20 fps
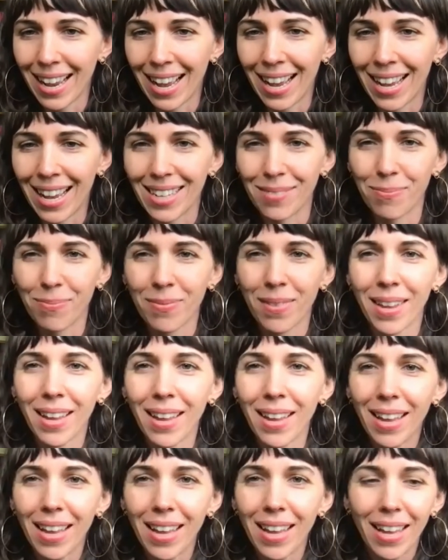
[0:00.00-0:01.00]

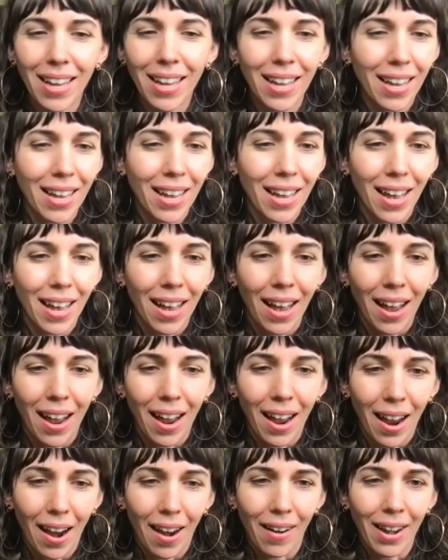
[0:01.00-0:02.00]

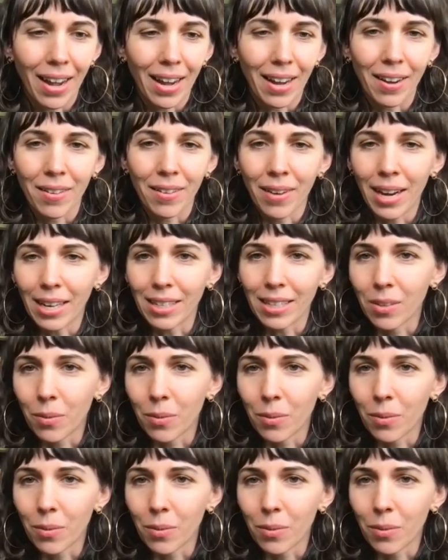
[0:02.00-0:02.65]
All right, great.